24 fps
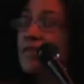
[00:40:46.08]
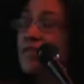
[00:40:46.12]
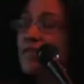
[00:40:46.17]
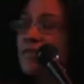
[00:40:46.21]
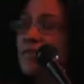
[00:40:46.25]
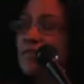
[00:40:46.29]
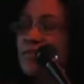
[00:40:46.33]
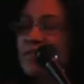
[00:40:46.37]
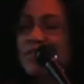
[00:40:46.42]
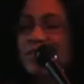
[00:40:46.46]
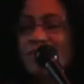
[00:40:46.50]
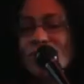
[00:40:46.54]

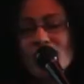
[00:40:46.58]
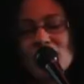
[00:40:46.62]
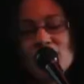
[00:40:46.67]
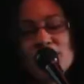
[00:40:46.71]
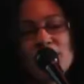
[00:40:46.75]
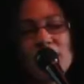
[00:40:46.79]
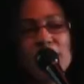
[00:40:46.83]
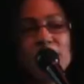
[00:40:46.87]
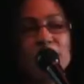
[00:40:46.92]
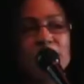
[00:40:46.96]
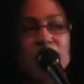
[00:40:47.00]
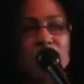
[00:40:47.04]
So it's really
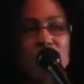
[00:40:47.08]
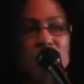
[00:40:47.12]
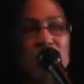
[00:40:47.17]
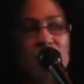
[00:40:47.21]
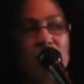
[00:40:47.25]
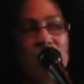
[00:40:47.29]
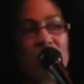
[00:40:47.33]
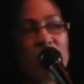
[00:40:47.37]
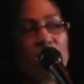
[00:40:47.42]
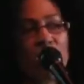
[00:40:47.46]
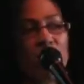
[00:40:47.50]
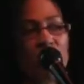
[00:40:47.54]
about building
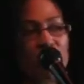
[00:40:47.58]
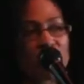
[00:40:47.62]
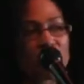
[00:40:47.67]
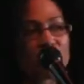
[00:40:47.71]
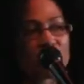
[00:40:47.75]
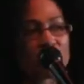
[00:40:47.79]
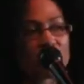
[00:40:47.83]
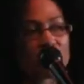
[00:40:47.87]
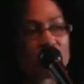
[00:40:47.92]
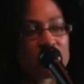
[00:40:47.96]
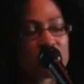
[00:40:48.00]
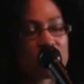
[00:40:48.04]
that
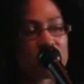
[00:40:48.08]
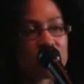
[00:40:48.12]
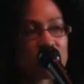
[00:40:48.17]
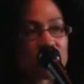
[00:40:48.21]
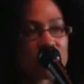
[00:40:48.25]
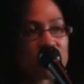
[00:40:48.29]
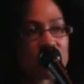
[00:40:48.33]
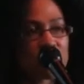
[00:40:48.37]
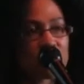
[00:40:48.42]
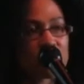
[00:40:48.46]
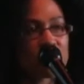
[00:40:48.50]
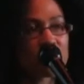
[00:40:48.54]
confidence in the
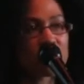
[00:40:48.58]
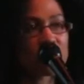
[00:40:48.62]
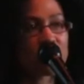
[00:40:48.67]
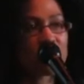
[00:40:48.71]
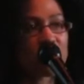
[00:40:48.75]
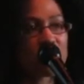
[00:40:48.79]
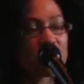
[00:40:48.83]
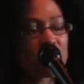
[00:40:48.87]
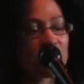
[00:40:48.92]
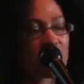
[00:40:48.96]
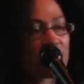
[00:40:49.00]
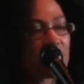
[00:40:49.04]
children,
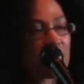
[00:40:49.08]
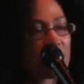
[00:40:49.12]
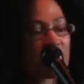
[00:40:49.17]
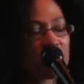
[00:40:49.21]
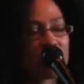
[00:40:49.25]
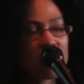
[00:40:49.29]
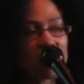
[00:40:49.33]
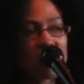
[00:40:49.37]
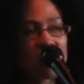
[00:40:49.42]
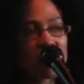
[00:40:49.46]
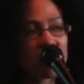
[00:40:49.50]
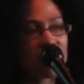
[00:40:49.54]
and
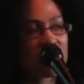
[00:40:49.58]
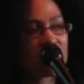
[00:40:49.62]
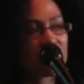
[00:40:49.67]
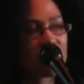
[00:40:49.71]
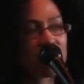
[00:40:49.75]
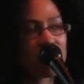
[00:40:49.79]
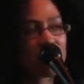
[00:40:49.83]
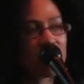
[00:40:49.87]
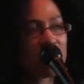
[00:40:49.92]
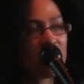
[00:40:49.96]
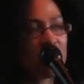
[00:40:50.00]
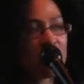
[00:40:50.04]
that's all
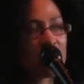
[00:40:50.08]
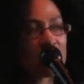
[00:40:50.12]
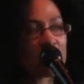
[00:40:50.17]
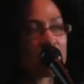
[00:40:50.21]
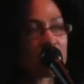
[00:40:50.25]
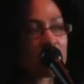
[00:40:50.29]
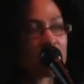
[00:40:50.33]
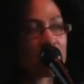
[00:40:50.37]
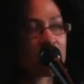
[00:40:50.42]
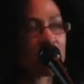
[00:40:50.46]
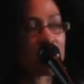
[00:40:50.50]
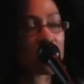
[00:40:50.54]
they need,